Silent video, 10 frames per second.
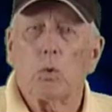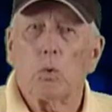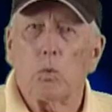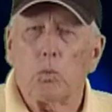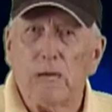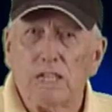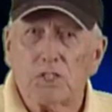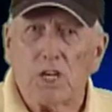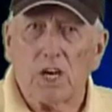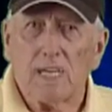We
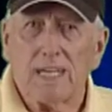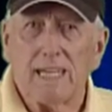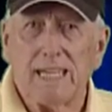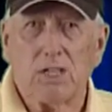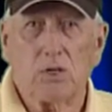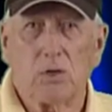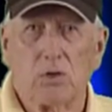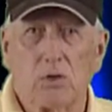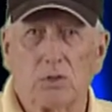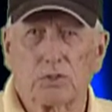started getting
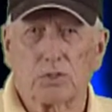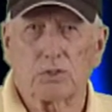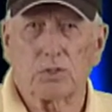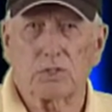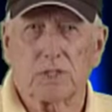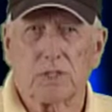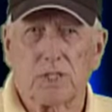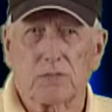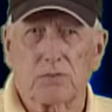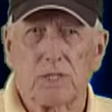calls across the
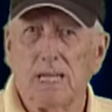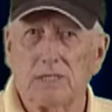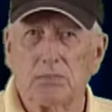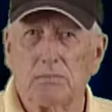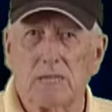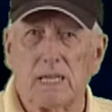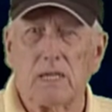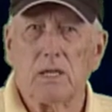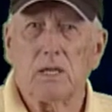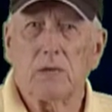country, not too
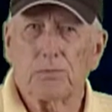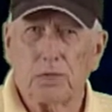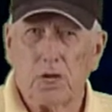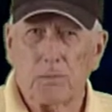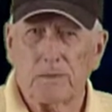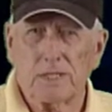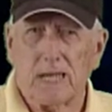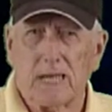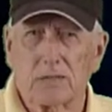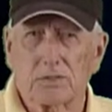many, for carpet
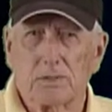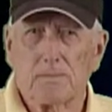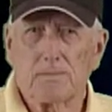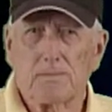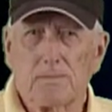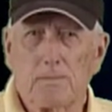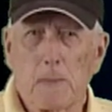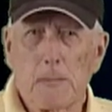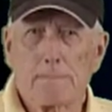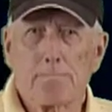tiles.
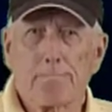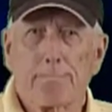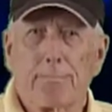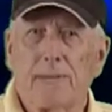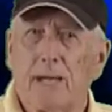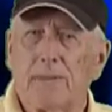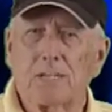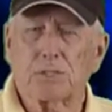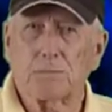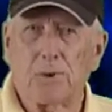Now
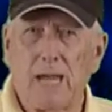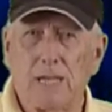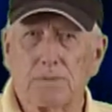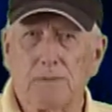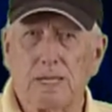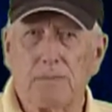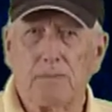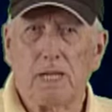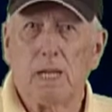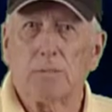that surprised me
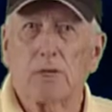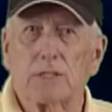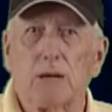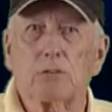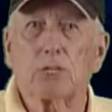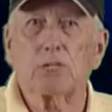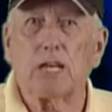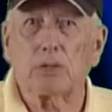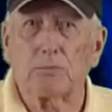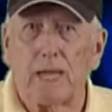because I was a
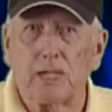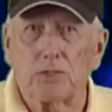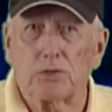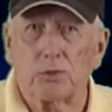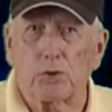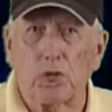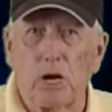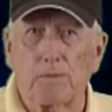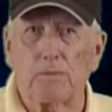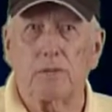sales manager for a
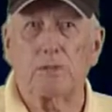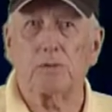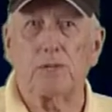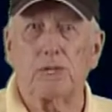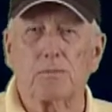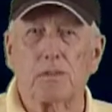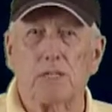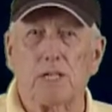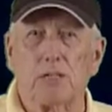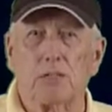carpet mill for a number of
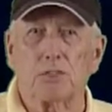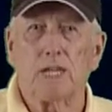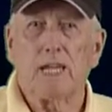years,